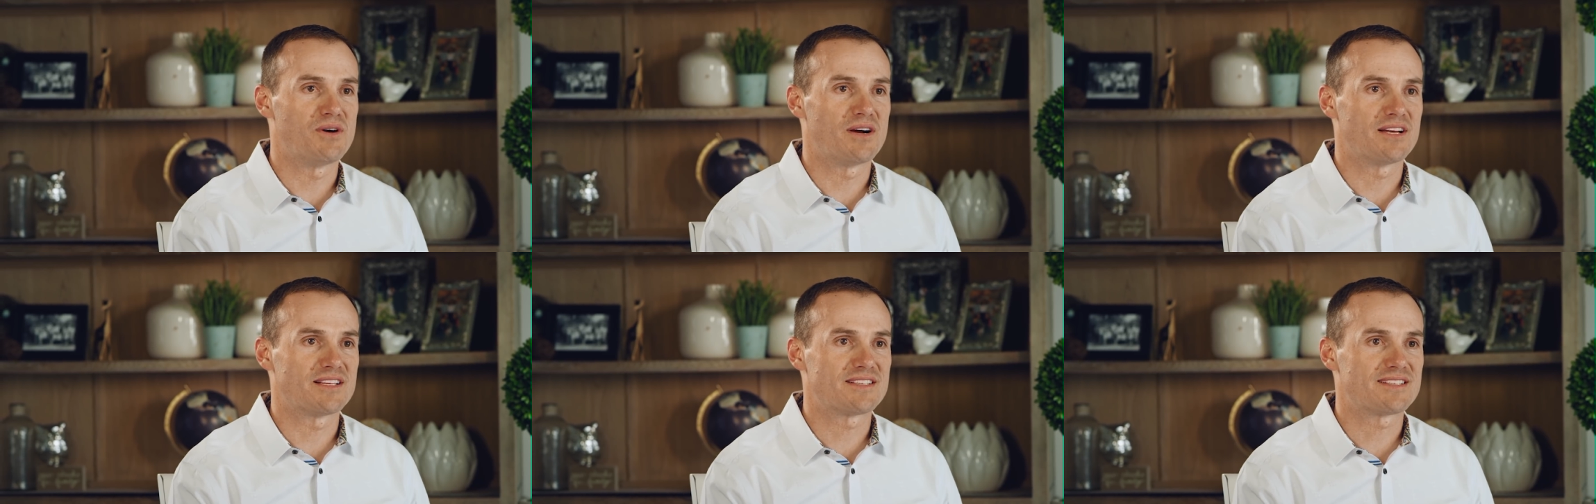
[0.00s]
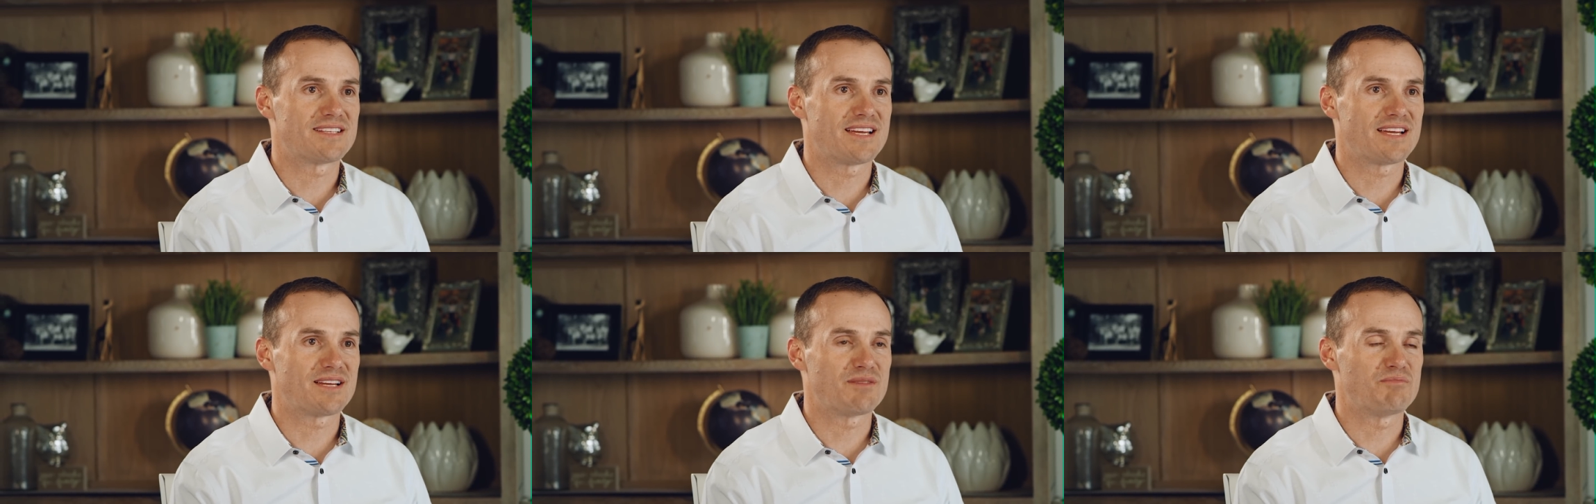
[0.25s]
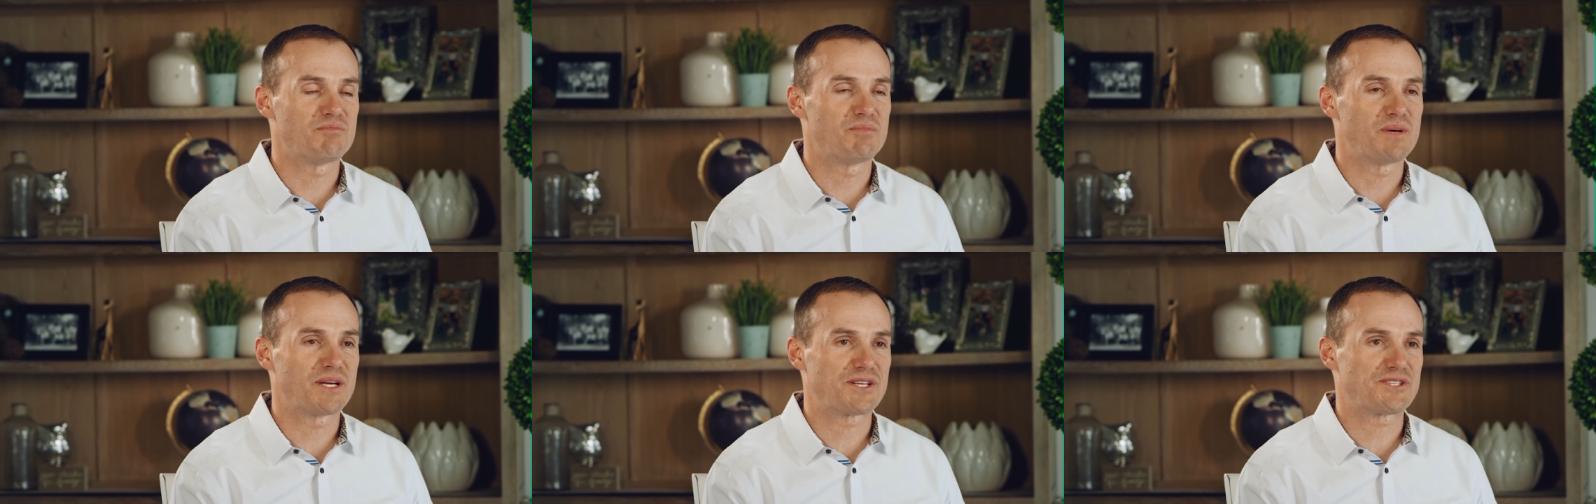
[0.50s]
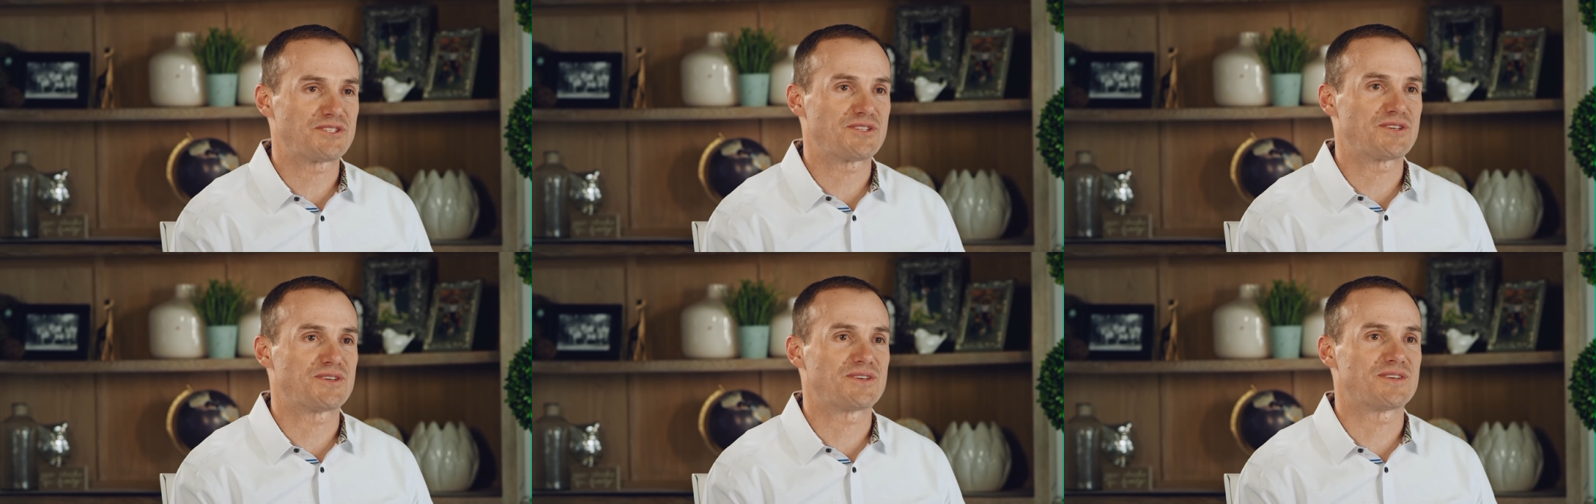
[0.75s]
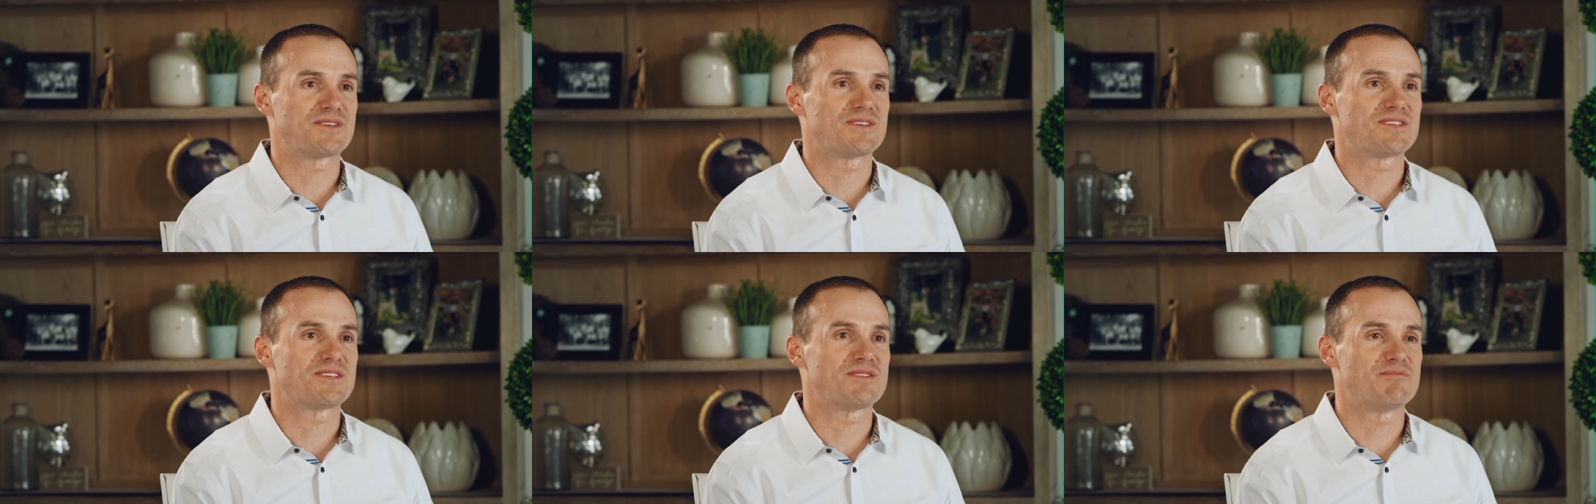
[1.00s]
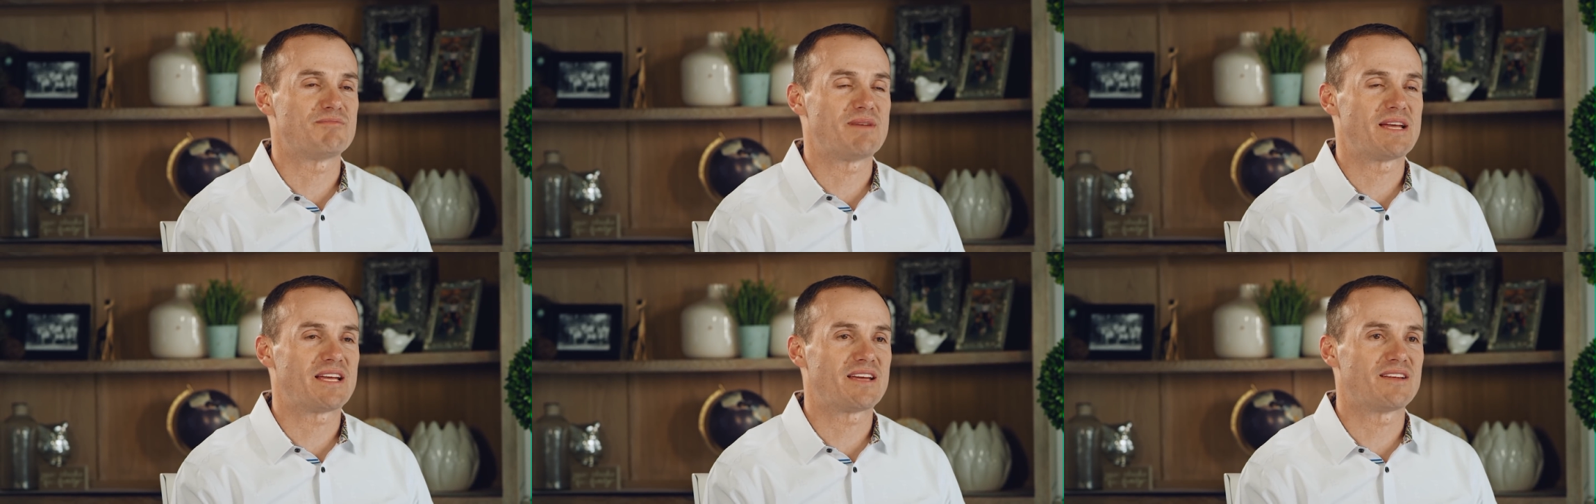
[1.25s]
I was taking pictures
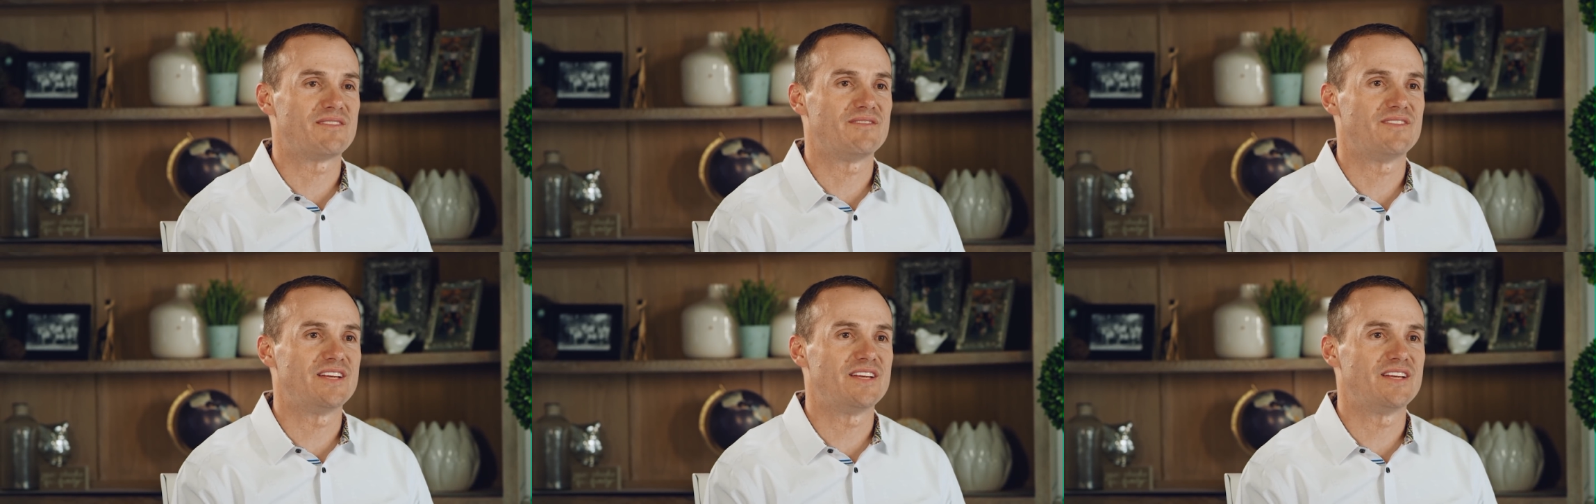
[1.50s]
and making